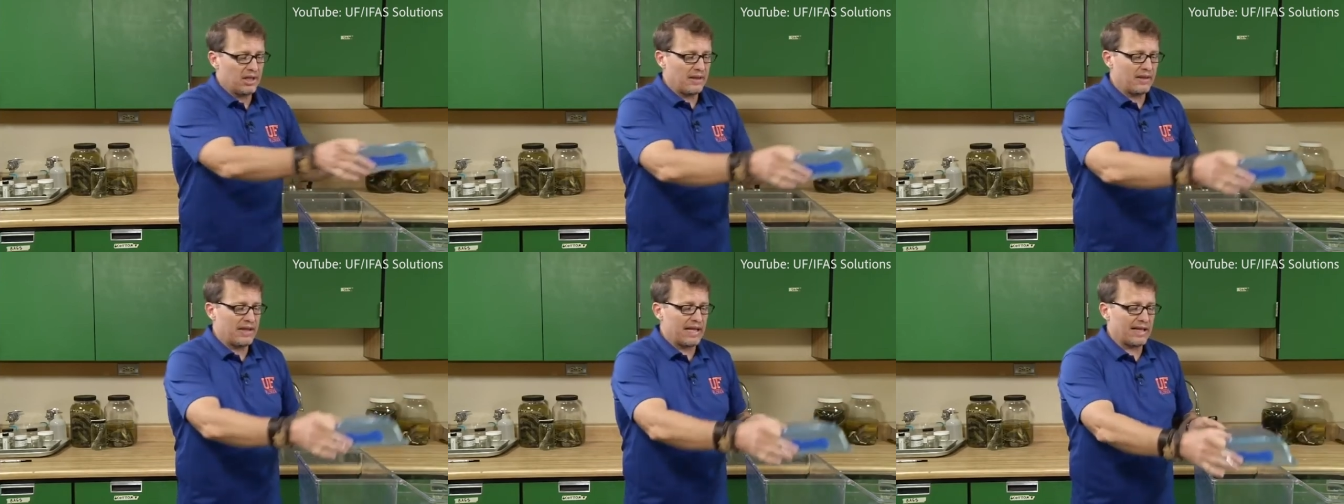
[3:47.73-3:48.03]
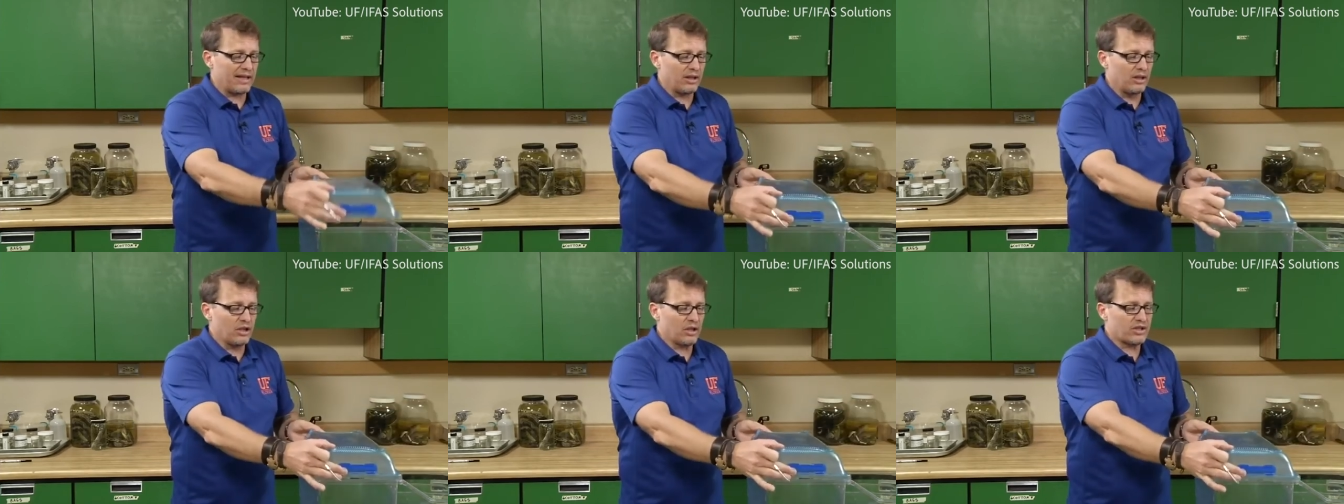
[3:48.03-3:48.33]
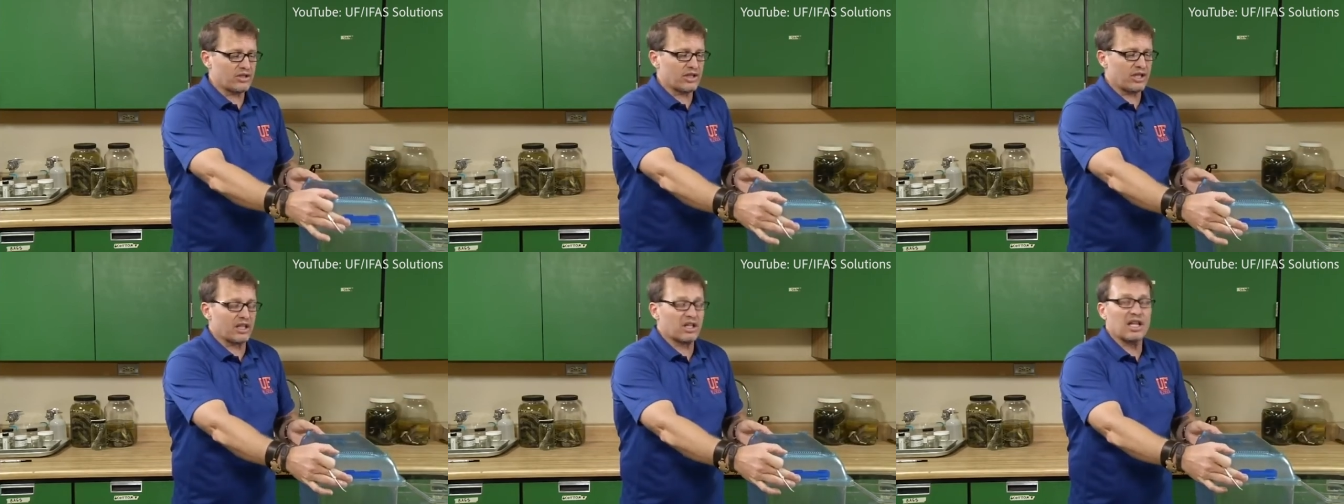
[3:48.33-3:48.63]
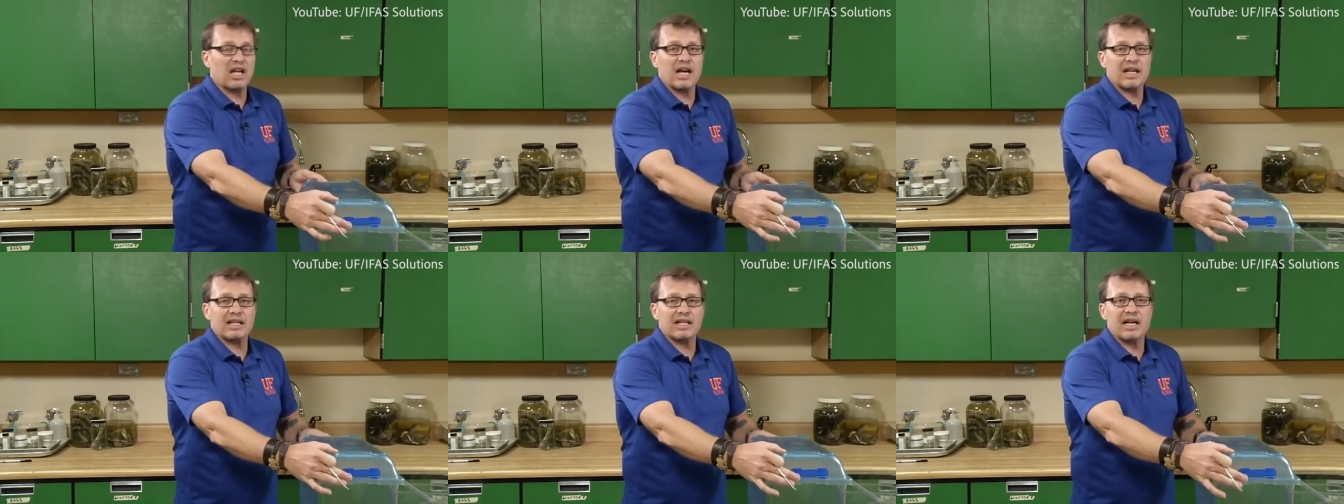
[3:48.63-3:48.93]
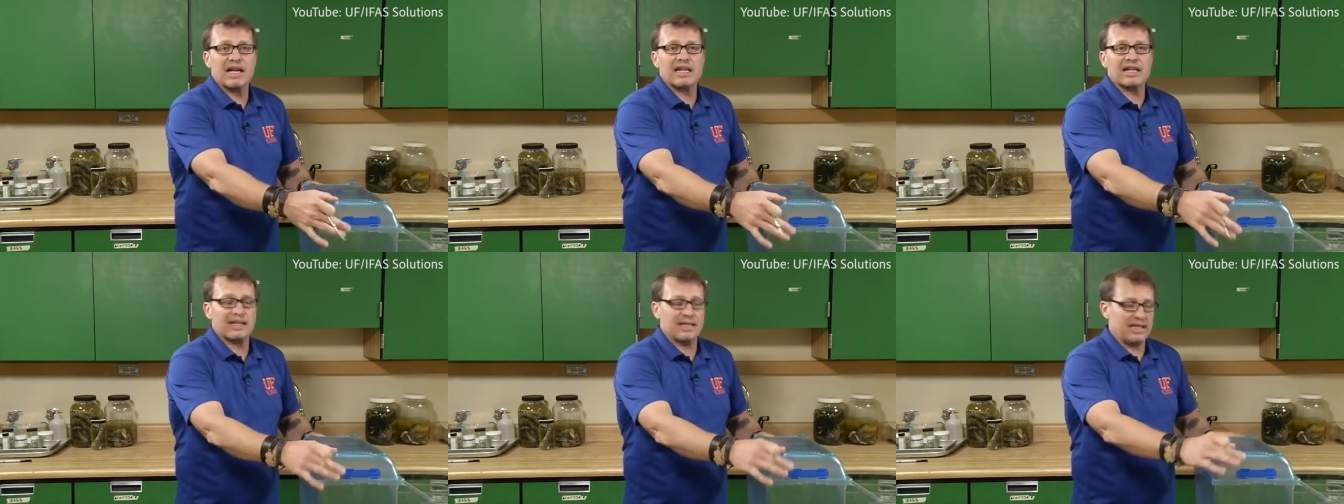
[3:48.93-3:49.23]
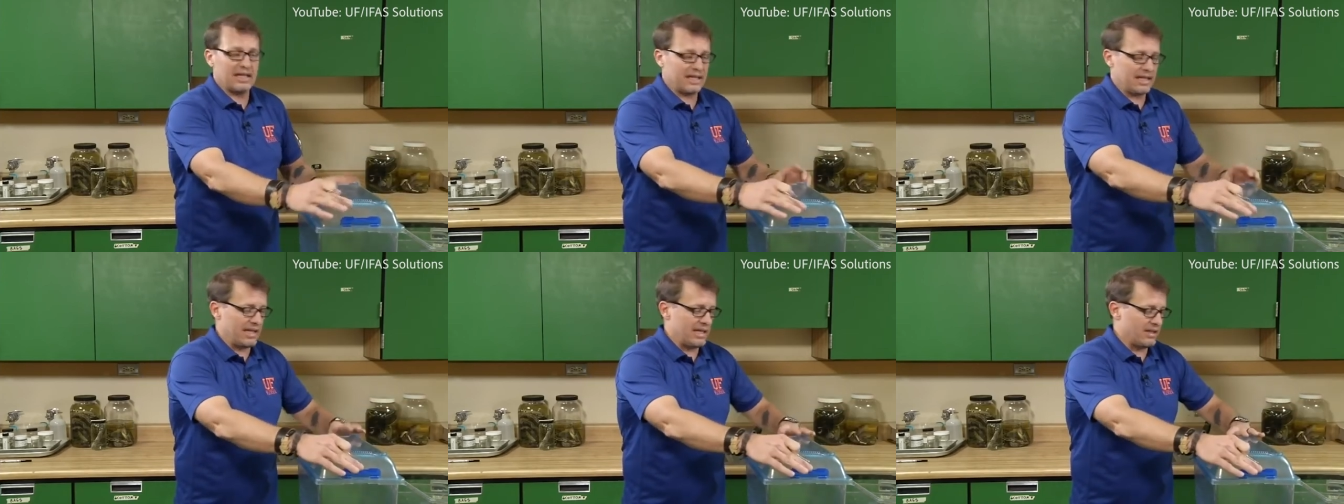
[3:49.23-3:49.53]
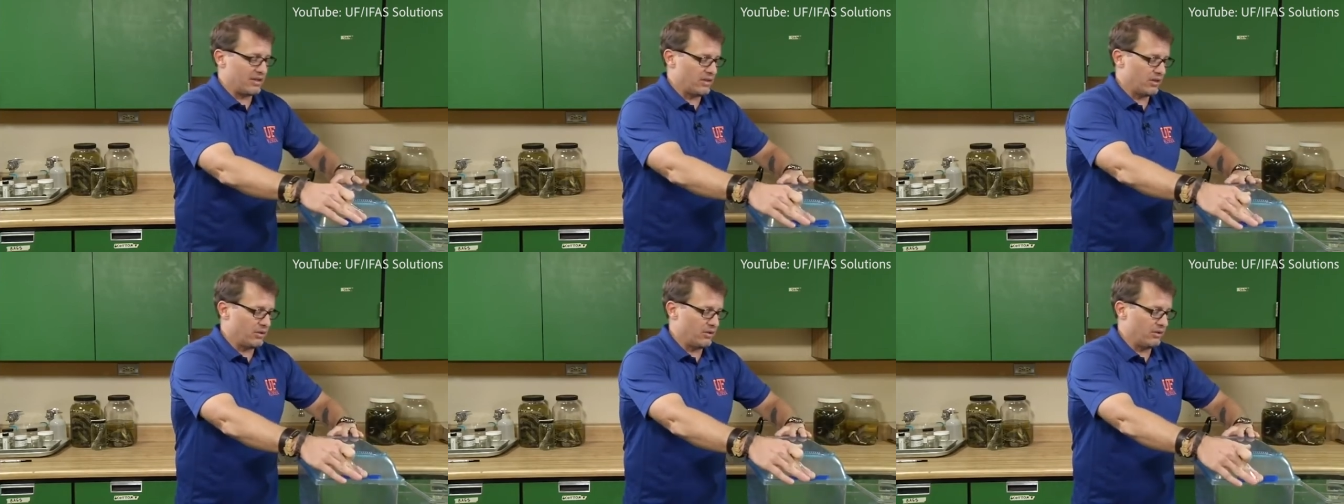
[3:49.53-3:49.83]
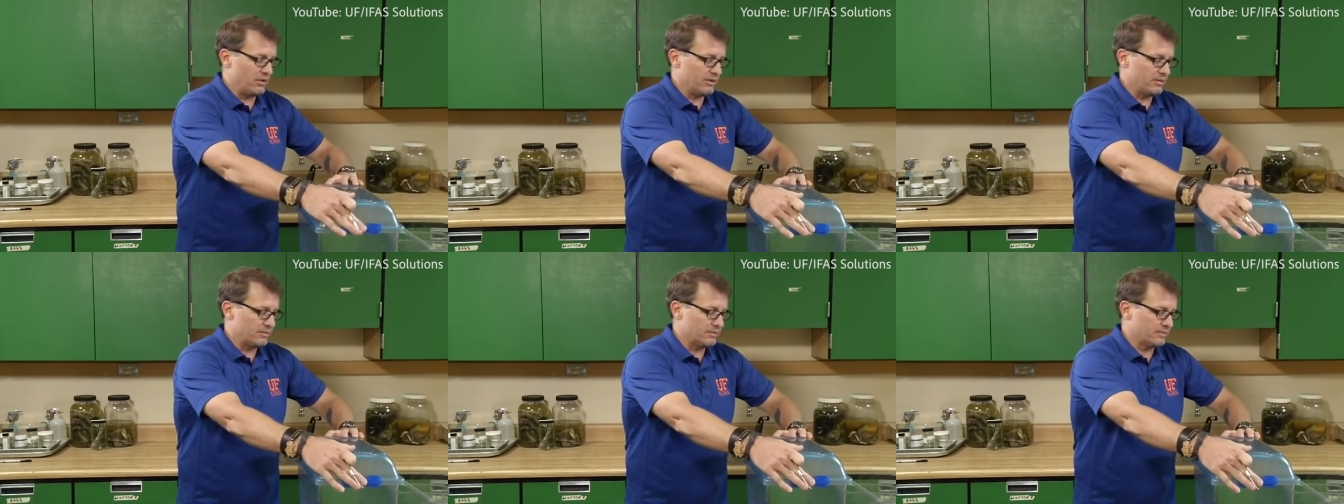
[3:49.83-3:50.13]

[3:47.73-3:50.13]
that looks a lot like a cane toad.